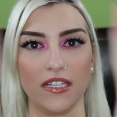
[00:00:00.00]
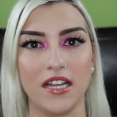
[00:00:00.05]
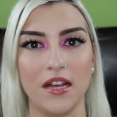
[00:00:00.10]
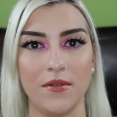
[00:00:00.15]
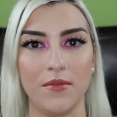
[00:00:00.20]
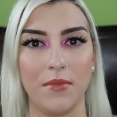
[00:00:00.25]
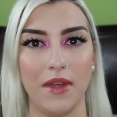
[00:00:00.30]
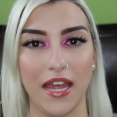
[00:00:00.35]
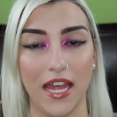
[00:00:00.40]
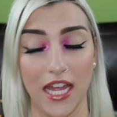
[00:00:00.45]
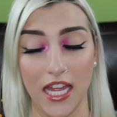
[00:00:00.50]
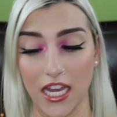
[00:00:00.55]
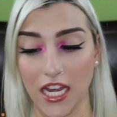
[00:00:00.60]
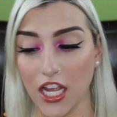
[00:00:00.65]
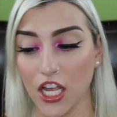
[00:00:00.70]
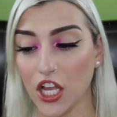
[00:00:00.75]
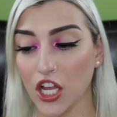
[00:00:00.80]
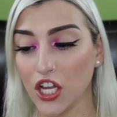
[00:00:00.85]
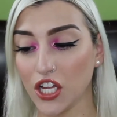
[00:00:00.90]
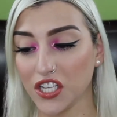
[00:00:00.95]
top of my head.
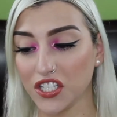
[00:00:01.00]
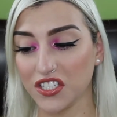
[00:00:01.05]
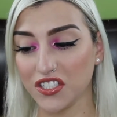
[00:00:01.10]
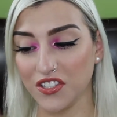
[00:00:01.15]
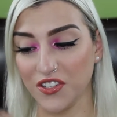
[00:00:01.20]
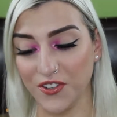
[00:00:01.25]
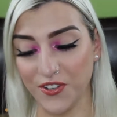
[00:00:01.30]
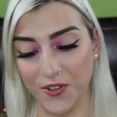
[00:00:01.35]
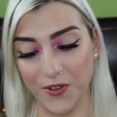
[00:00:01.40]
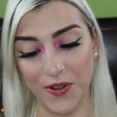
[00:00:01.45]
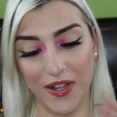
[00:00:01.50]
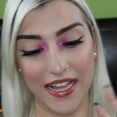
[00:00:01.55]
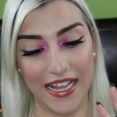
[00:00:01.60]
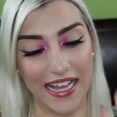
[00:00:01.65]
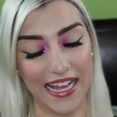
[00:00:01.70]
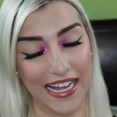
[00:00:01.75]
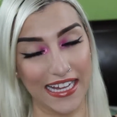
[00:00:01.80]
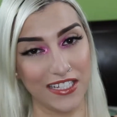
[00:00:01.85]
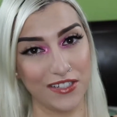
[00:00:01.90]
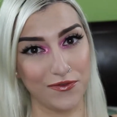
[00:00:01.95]
So
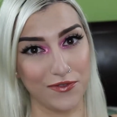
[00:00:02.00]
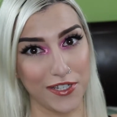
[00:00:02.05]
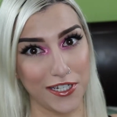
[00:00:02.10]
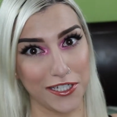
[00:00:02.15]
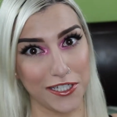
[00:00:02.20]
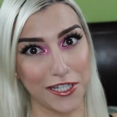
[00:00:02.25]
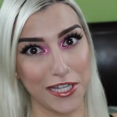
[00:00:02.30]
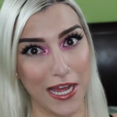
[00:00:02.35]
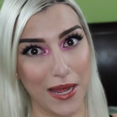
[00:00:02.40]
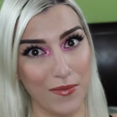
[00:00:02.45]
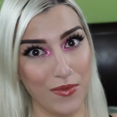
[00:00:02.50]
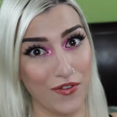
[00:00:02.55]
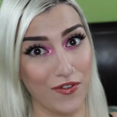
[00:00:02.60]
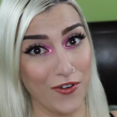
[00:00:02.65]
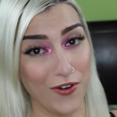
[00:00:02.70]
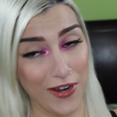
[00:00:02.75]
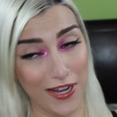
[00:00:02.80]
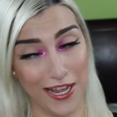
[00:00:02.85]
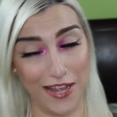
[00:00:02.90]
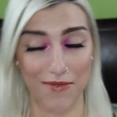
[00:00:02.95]
I had to fix that
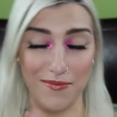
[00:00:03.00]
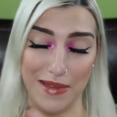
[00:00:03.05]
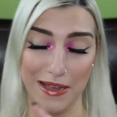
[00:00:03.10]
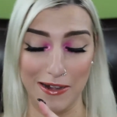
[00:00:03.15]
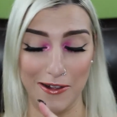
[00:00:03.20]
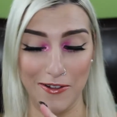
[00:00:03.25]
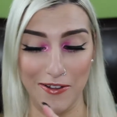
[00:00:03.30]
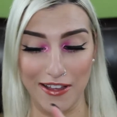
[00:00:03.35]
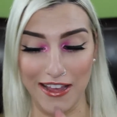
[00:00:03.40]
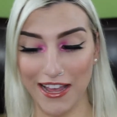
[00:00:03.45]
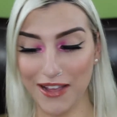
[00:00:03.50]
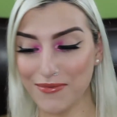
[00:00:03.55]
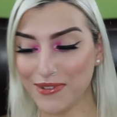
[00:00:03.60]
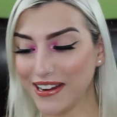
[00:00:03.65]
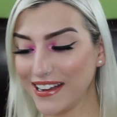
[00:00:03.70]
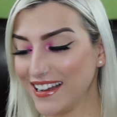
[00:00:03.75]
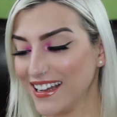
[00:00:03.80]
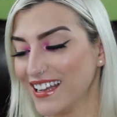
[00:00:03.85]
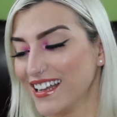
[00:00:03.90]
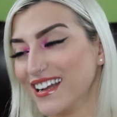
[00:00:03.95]
before I came back on
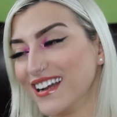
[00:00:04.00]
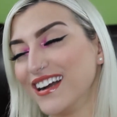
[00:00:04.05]
camera.